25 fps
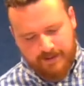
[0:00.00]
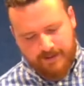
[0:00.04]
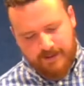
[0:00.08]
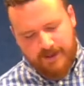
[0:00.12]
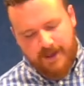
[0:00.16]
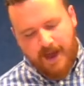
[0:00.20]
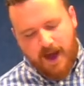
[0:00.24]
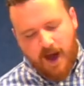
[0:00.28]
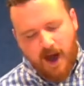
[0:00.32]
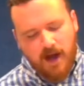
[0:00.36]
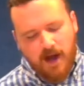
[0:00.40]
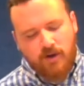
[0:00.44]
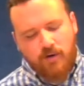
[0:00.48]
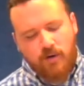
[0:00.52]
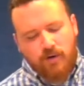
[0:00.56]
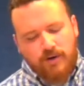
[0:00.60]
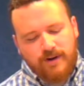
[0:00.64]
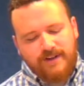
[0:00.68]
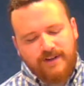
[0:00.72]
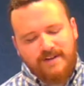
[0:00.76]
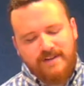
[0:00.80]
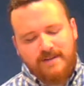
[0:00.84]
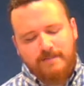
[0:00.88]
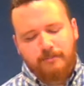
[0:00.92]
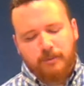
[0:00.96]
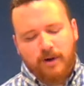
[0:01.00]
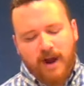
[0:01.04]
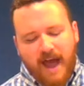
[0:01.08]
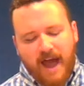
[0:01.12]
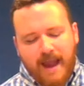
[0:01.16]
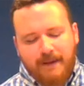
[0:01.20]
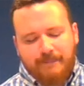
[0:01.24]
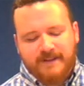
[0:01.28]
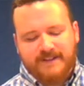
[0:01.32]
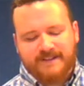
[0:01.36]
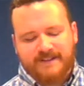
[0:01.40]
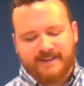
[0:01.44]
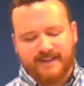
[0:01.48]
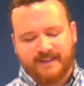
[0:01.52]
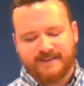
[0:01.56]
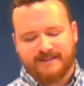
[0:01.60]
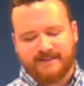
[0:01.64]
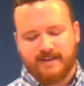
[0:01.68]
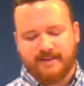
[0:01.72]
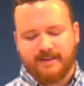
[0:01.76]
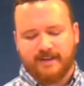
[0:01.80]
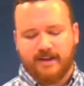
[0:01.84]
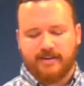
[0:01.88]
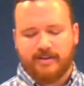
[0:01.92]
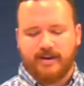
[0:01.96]
According to the pragmatist,
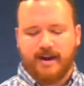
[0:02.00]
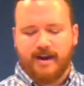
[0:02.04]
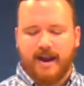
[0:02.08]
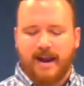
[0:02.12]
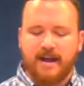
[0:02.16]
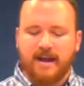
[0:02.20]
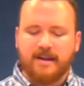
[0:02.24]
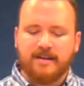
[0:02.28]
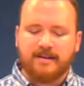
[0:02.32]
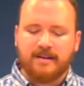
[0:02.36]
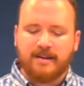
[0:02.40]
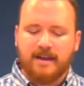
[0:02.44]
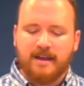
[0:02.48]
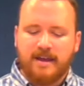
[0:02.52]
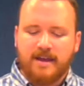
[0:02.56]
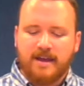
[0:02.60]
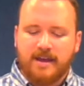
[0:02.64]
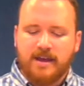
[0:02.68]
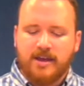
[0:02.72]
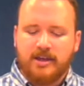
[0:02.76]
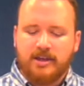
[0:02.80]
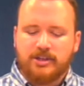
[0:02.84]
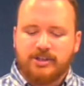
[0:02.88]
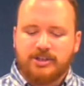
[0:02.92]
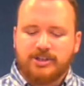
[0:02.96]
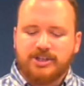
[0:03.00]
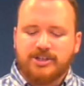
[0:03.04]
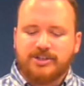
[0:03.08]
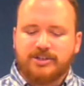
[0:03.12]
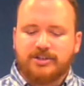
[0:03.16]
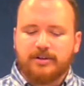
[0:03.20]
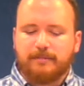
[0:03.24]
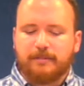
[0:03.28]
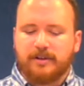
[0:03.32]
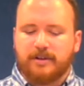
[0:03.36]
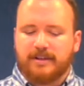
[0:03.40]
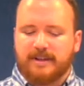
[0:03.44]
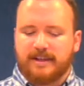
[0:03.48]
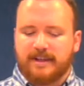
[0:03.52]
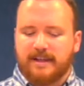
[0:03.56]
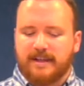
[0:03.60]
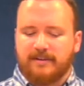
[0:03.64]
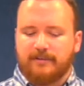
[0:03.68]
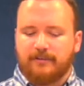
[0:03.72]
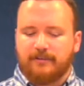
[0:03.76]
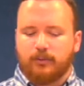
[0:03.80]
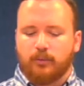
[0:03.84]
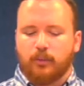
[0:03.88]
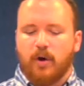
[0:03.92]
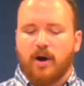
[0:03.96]
on the other hand, she should
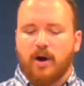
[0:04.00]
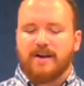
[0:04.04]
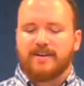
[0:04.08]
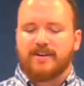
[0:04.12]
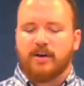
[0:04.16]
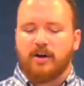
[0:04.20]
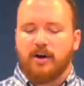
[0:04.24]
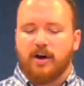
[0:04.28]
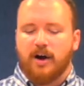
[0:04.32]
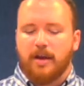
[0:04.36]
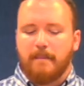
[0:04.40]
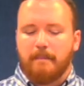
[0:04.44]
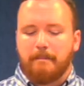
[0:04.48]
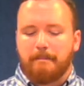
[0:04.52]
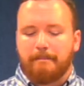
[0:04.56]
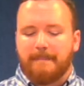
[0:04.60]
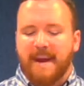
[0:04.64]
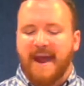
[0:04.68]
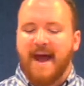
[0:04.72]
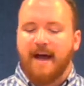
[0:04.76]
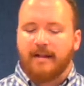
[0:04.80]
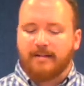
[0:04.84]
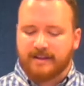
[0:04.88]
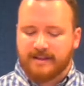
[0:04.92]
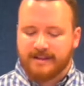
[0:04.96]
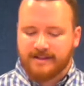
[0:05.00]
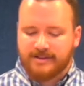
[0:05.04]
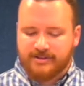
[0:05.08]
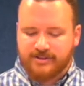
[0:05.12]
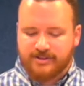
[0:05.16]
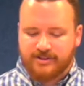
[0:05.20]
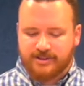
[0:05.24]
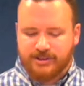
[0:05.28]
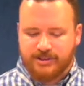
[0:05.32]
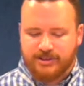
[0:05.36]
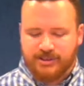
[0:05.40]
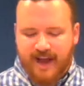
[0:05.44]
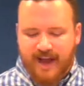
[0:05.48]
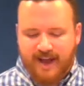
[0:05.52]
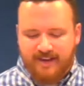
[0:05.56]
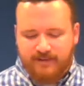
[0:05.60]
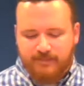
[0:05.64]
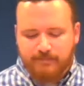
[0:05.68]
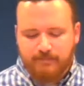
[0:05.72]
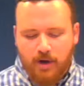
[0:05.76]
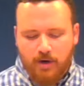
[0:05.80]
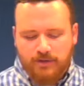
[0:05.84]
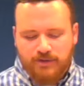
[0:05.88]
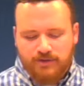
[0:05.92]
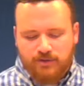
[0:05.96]
believe what, on balance, she has
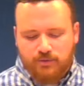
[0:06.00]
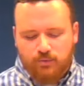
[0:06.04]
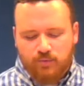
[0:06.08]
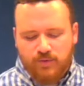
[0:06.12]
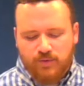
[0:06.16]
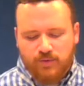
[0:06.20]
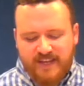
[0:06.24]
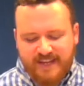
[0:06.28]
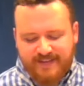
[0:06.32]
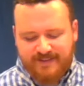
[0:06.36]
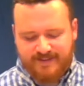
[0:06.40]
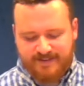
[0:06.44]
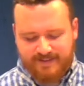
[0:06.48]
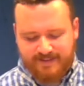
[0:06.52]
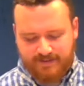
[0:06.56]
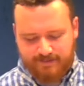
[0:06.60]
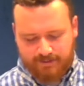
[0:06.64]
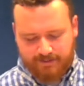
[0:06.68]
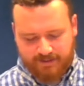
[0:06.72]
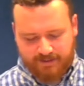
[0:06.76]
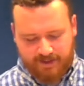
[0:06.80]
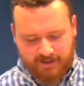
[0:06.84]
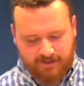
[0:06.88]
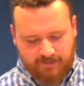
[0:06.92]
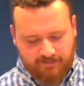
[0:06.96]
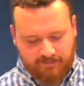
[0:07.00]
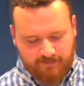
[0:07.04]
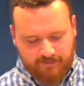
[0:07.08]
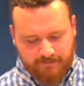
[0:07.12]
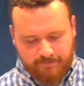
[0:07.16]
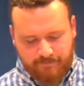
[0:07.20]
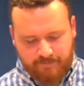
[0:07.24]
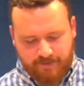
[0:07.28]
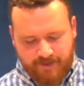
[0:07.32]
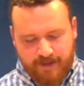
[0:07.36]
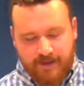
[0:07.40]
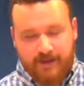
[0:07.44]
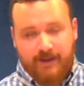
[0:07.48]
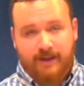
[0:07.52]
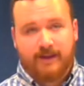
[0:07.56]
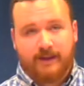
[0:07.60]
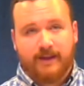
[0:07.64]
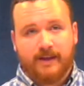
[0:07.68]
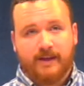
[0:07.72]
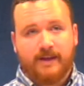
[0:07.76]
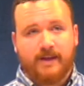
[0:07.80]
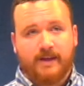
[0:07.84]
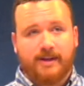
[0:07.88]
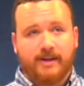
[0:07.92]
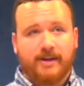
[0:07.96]
most reason to believe.
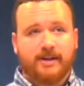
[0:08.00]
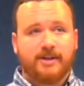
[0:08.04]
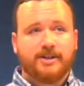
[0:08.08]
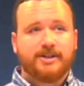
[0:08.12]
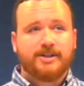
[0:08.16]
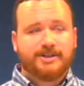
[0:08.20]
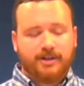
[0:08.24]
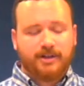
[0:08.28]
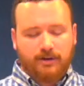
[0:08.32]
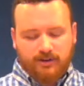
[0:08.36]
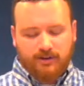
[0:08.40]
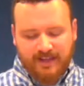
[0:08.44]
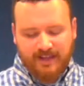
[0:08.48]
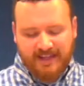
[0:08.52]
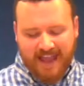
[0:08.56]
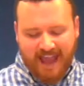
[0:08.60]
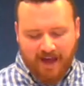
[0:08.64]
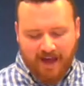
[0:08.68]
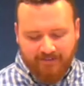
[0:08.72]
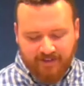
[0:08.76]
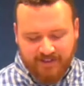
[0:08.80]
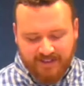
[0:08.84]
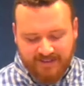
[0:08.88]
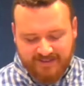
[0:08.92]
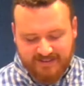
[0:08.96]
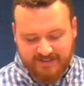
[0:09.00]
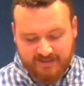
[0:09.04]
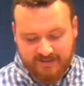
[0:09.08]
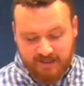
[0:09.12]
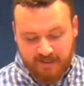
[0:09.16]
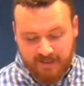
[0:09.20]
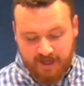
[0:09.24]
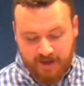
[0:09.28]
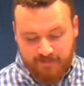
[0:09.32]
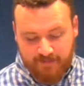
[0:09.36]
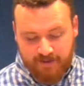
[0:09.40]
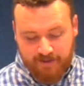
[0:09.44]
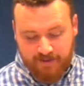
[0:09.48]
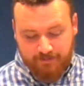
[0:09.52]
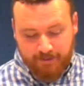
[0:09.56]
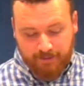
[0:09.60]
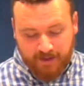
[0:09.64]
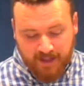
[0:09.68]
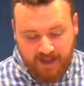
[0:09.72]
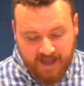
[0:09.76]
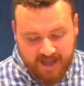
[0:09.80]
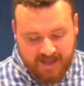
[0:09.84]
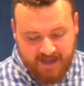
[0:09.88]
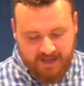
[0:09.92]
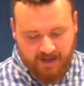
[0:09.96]
Surely evidence is going to come into
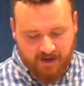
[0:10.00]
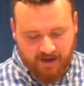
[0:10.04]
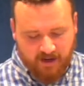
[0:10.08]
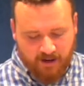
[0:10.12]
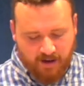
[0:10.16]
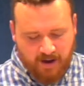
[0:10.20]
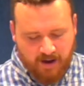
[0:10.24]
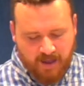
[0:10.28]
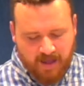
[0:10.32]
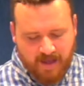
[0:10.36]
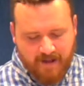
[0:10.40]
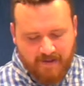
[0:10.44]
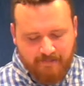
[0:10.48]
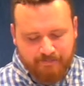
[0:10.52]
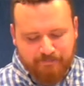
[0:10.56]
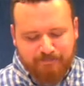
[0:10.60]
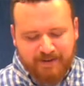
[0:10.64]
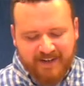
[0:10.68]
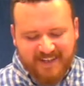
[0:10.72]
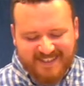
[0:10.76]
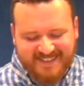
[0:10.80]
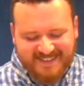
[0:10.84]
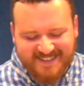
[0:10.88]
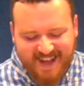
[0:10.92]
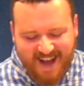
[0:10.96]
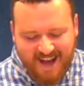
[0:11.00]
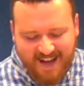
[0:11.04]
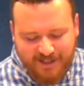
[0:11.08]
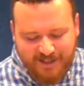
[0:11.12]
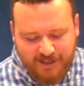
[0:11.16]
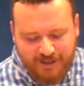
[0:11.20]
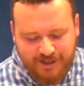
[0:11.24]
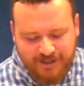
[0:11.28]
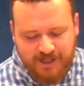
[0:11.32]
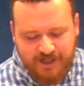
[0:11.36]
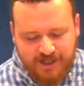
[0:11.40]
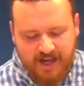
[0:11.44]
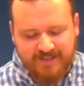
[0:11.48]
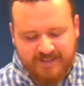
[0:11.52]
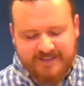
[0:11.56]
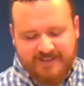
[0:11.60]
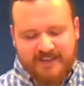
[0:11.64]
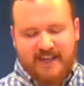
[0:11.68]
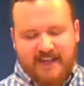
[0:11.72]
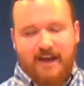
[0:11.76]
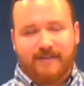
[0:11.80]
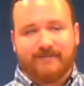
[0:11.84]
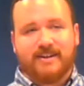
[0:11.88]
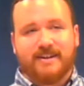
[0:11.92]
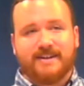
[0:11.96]
play here, but it's not just
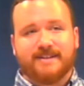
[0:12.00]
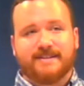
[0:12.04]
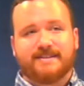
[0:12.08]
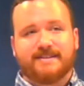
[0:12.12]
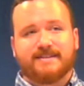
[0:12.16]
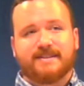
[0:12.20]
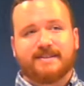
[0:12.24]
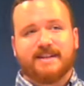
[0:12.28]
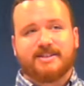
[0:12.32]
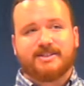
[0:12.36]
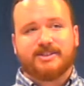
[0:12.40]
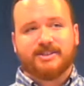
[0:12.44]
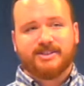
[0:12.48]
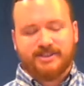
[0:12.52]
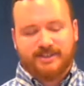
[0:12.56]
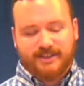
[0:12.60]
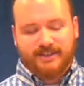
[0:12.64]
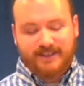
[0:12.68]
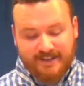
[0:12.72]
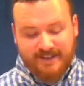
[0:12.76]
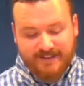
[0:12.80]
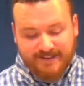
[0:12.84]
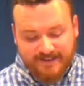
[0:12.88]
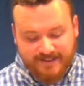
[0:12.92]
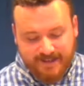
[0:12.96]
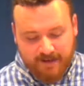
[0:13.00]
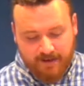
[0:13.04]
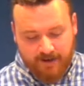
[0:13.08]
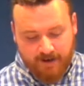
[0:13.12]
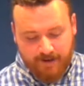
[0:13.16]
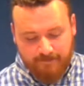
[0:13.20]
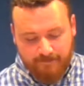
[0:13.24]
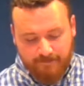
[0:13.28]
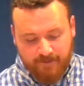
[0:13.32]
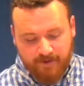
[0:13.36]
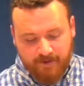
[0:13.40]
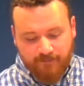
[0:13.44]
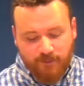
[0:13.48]
the evidence that she should consider.